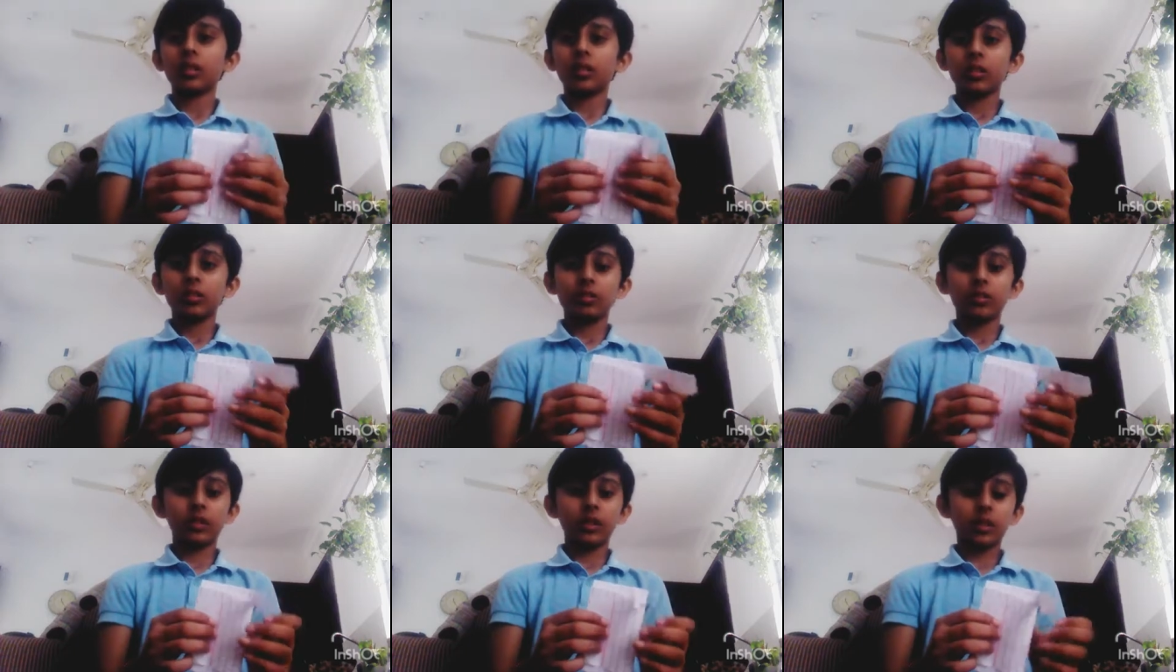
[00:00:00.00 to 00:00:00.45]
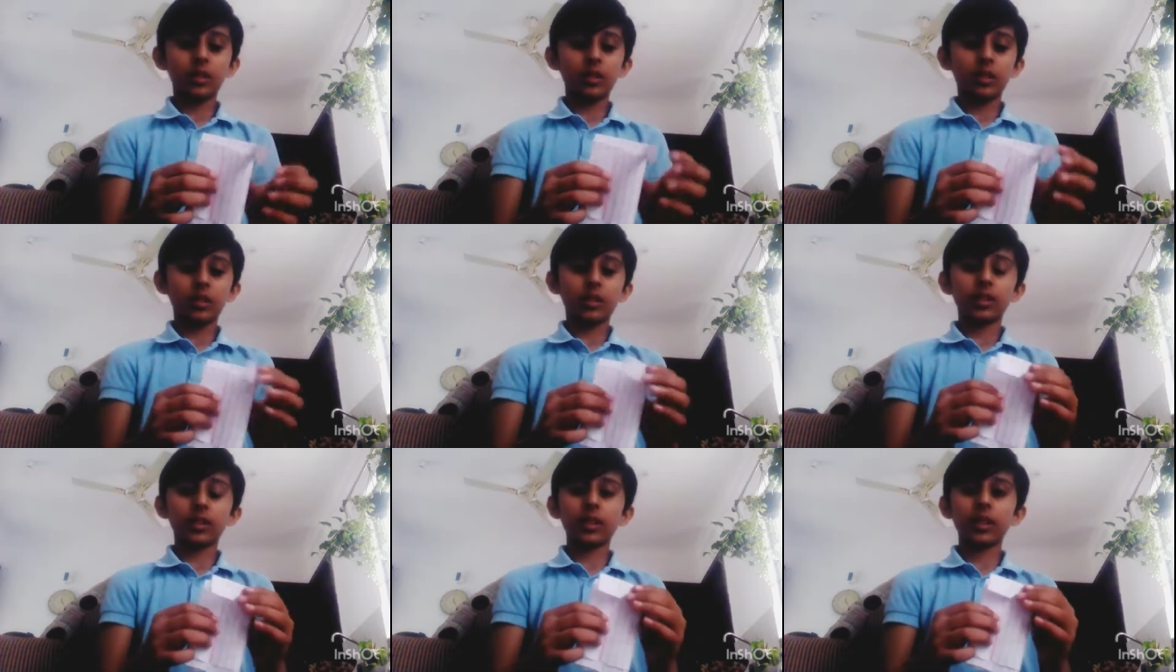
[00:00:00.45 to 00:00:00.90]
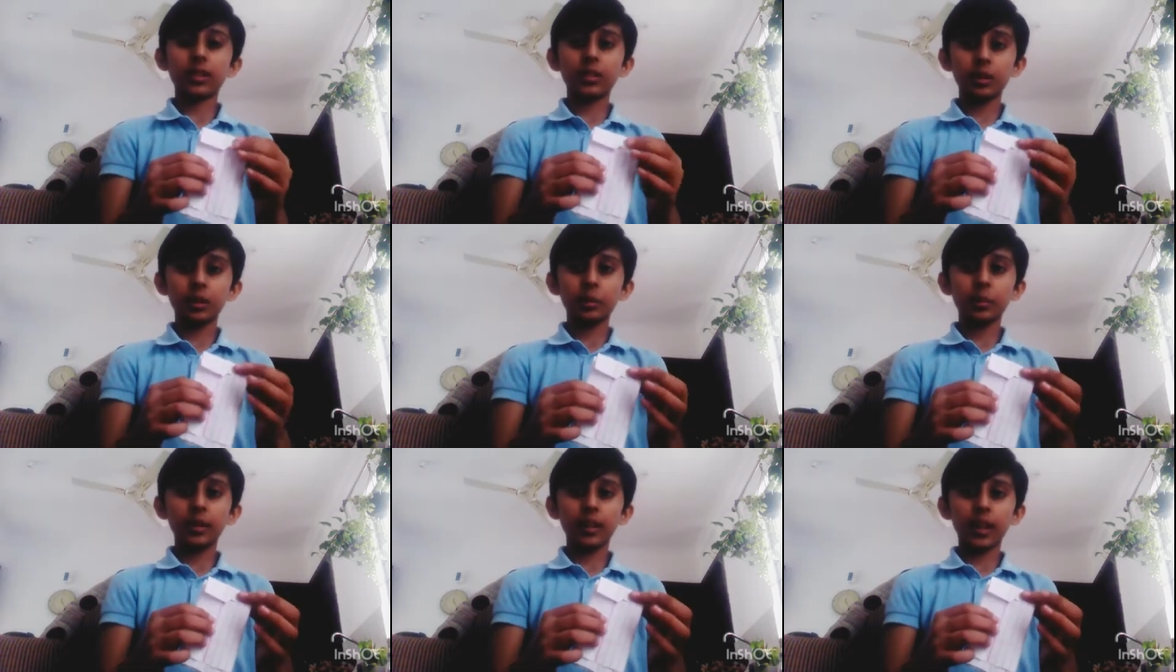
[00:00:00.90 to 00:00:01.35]
It
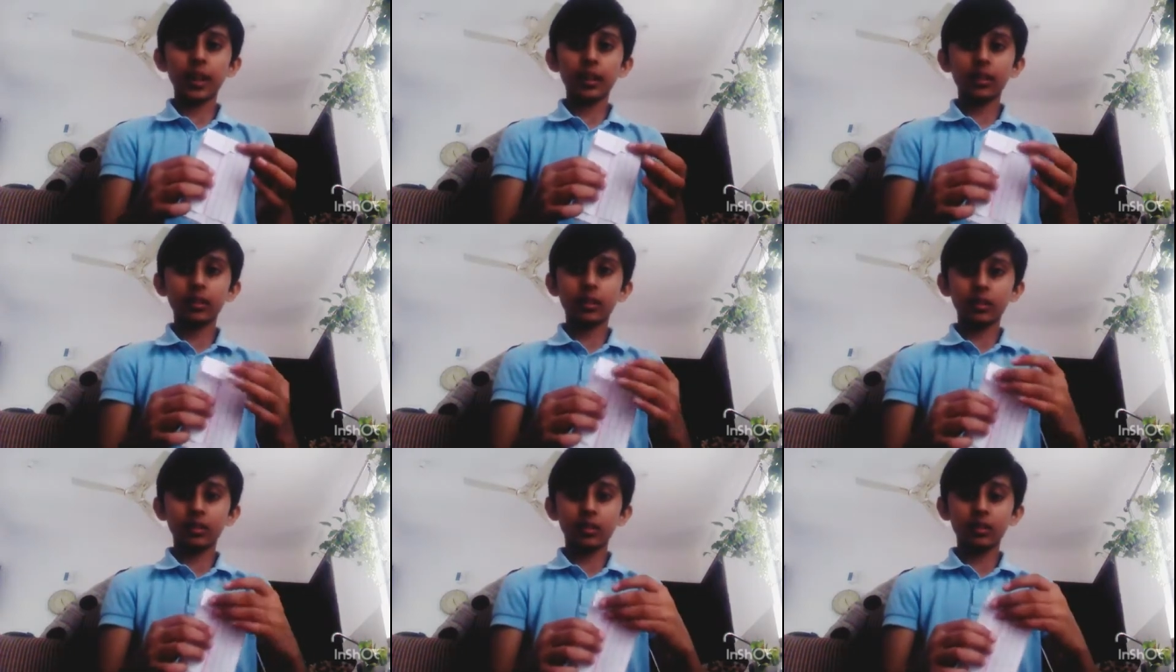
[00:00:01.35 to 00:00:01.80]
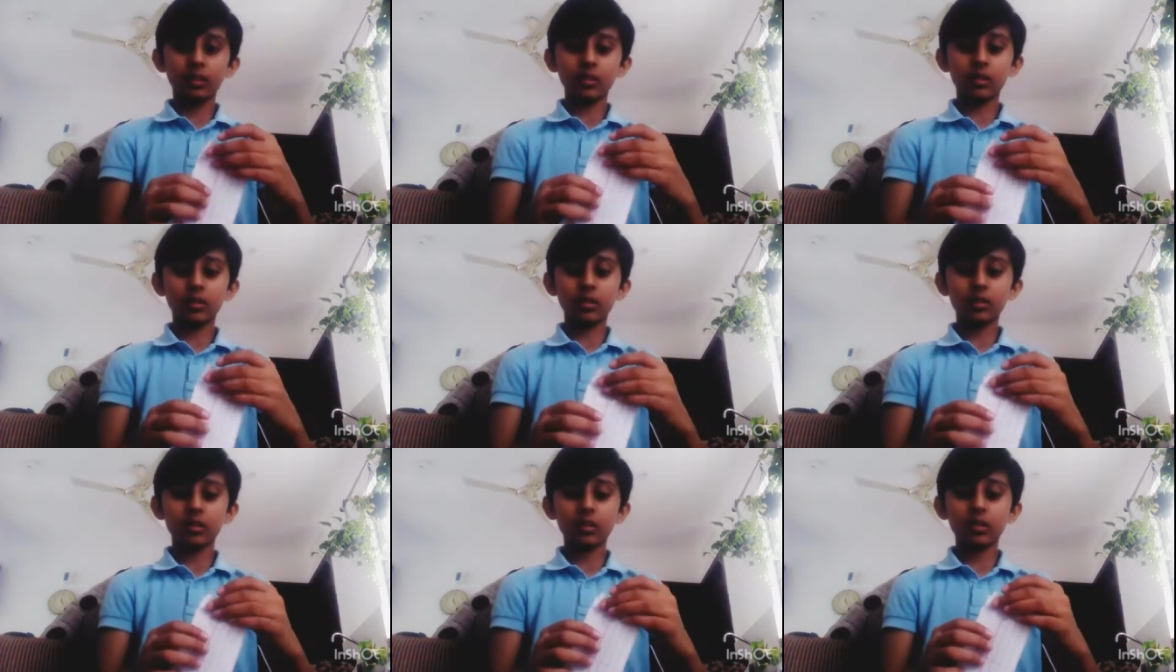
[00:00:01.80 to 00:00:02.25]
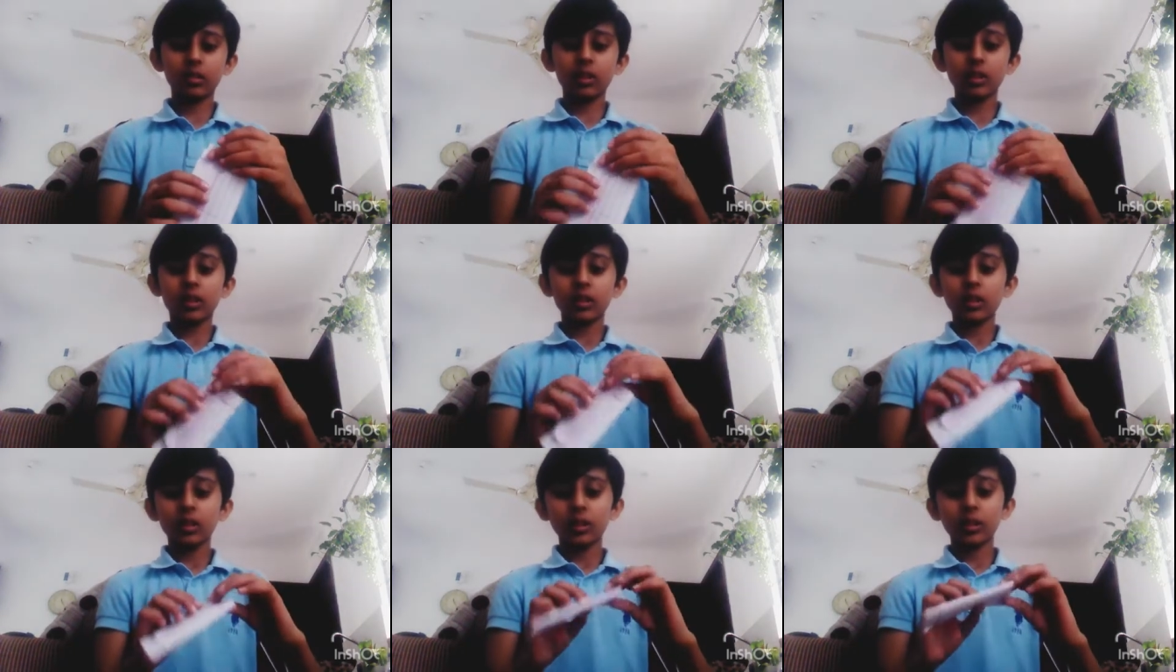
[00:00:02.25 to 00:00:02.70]
should be like this.
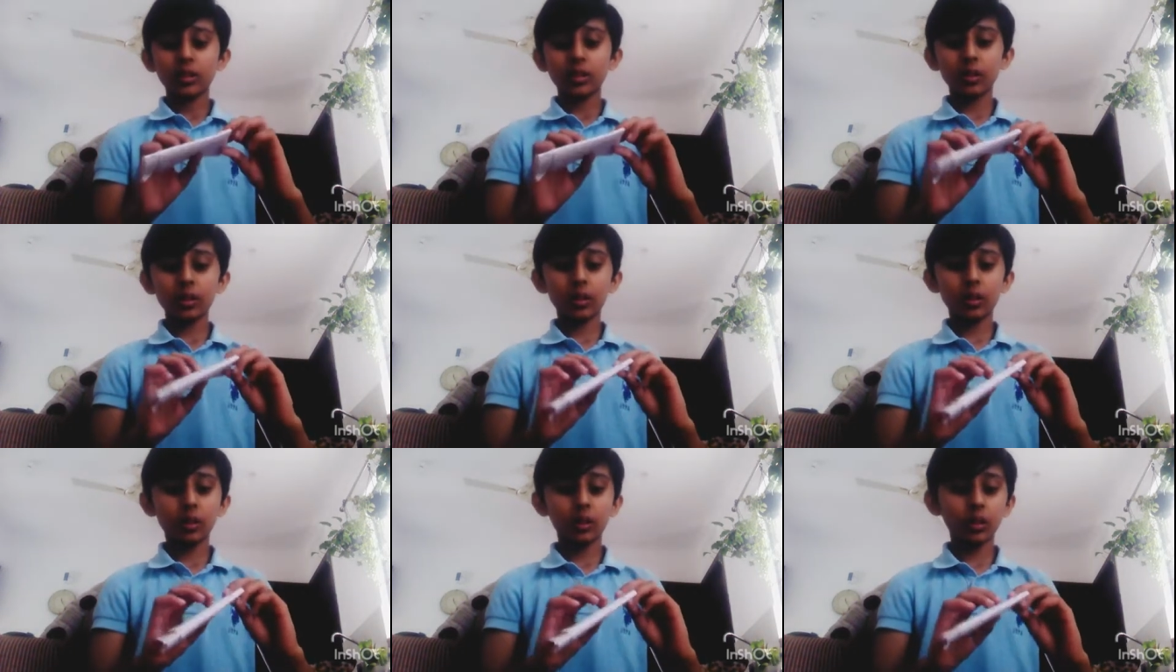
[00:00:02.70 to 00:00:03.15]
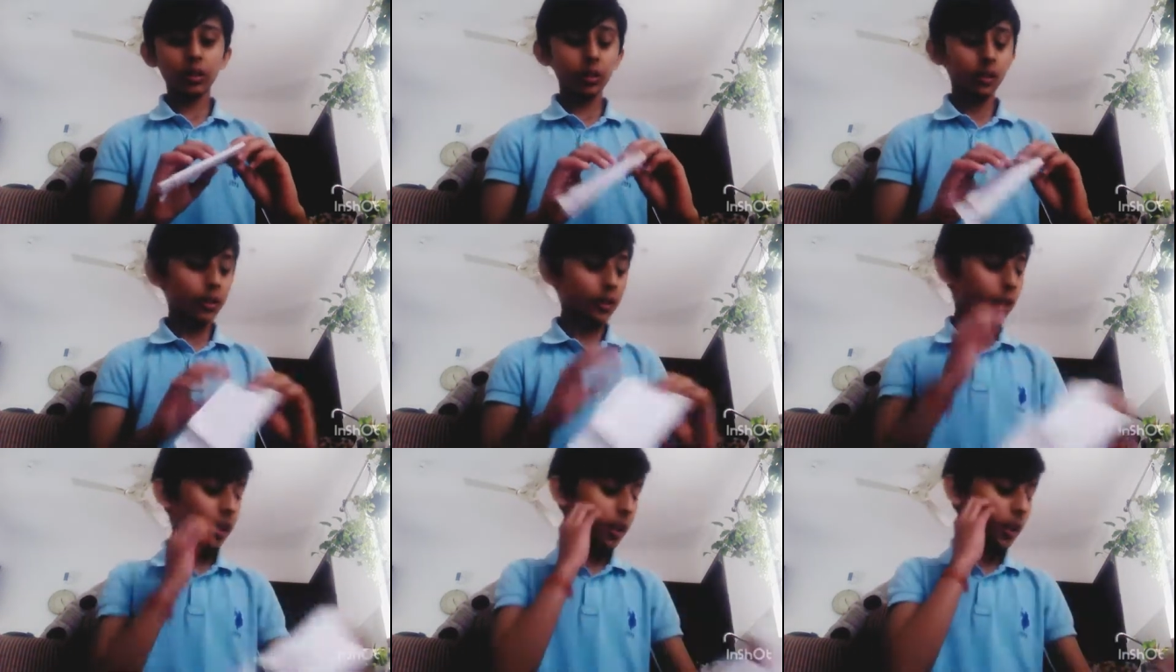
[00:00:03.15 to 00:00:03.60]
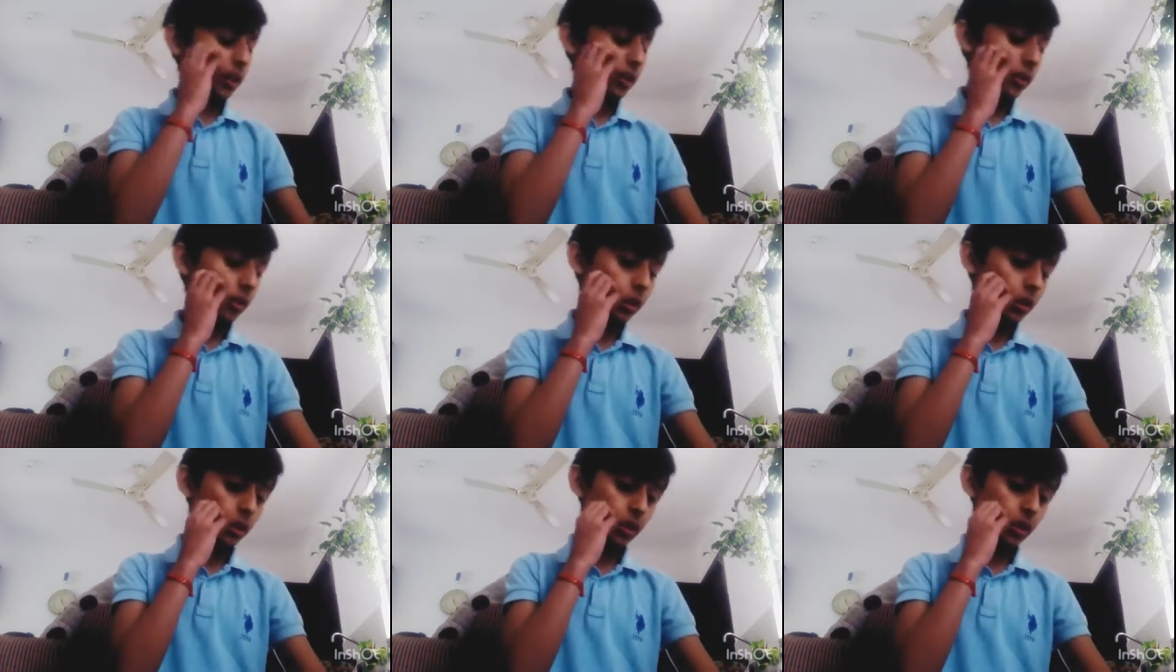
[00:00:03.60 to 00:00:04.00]
So now